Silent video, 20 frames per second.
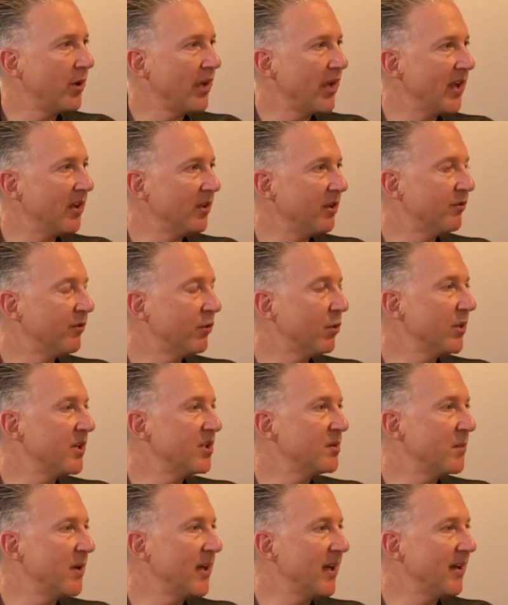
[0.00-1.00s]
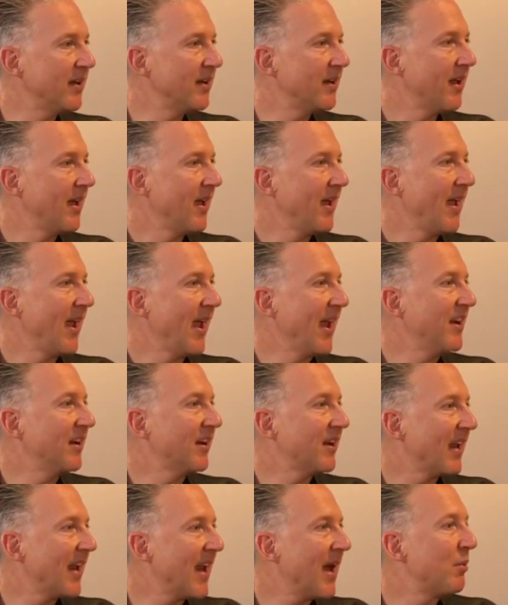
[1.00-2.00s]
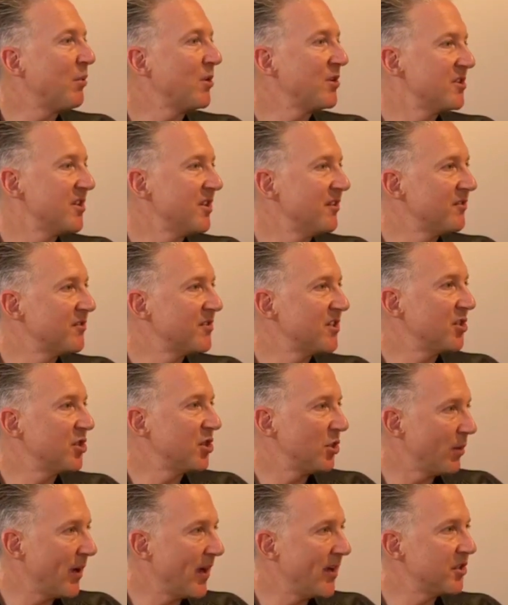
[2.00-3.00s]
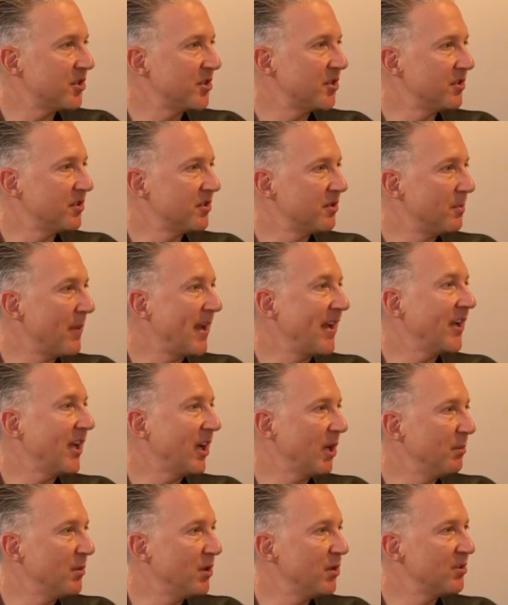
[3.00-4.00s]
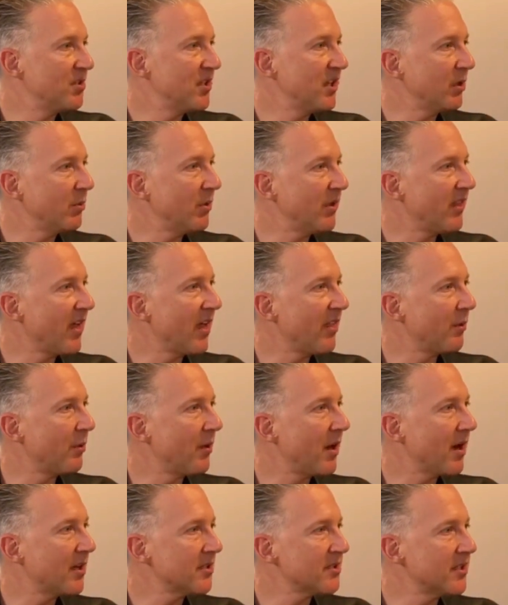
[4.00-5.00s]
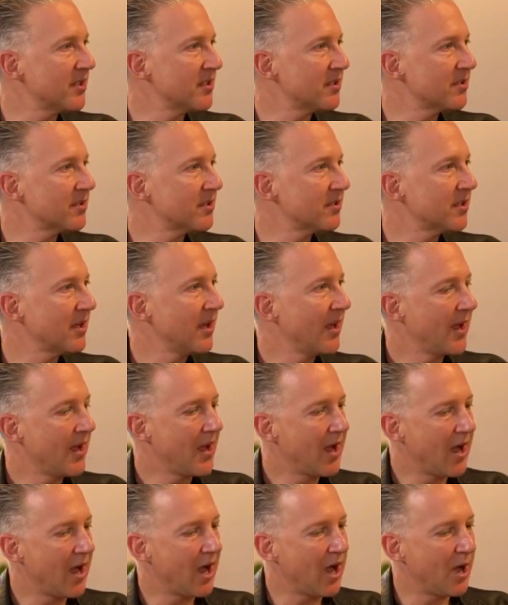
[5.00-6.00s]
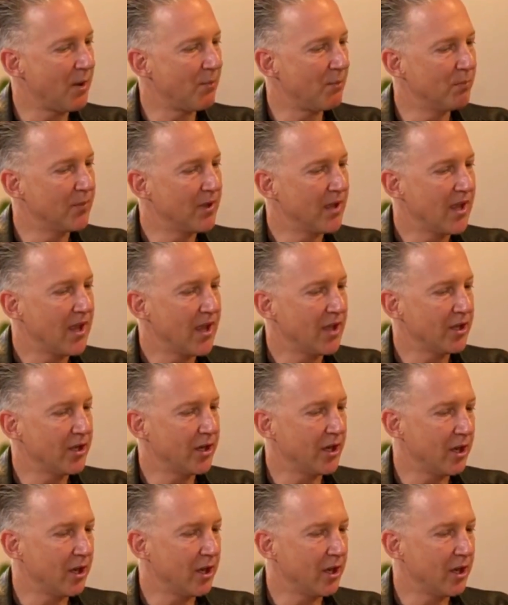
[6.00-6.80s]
you've always been in collaborative situations, making music with other artists. You know,